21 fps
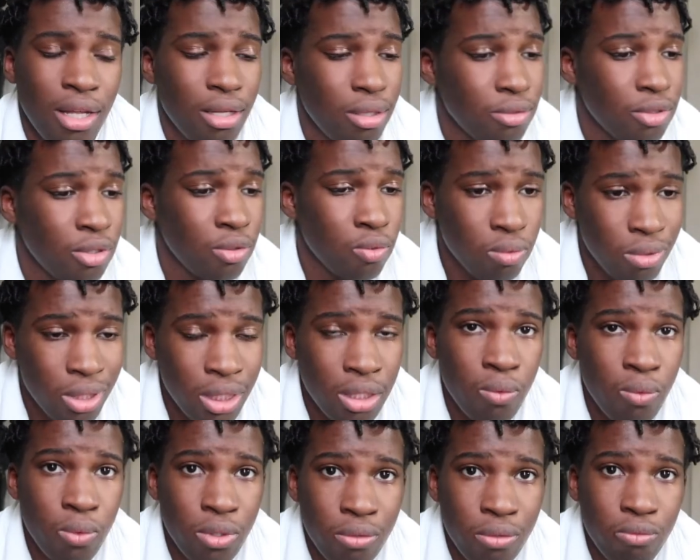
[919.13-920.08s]

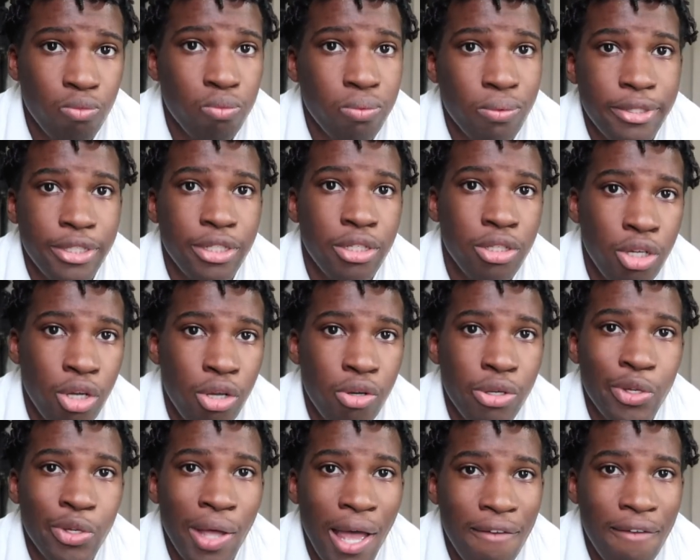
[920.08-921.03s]
You'll know
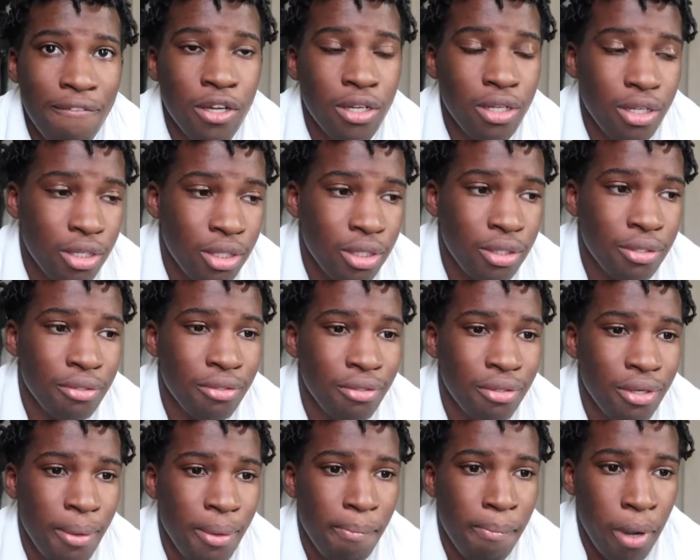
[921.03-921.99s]
you have a good
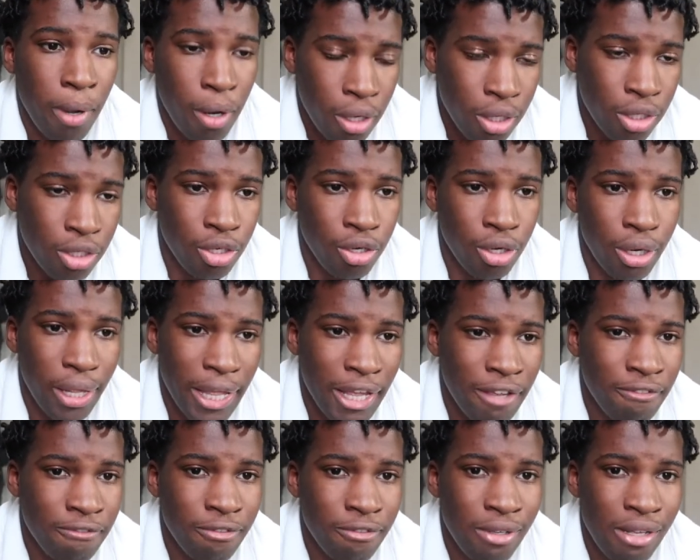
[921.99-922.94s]
partner
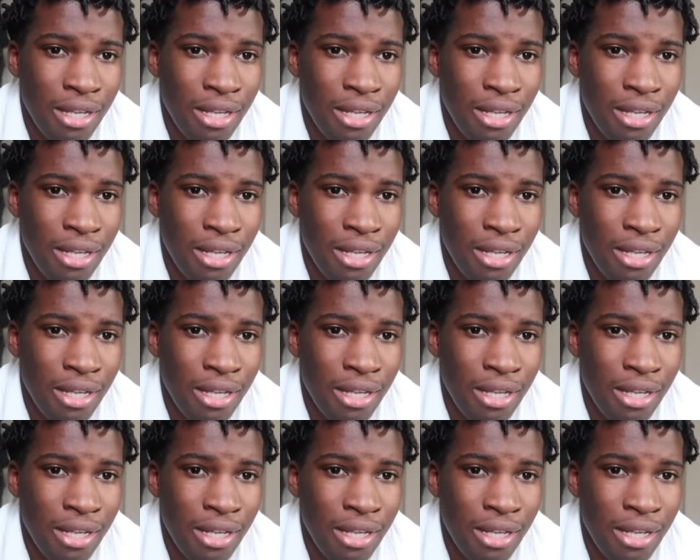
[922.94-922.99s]
if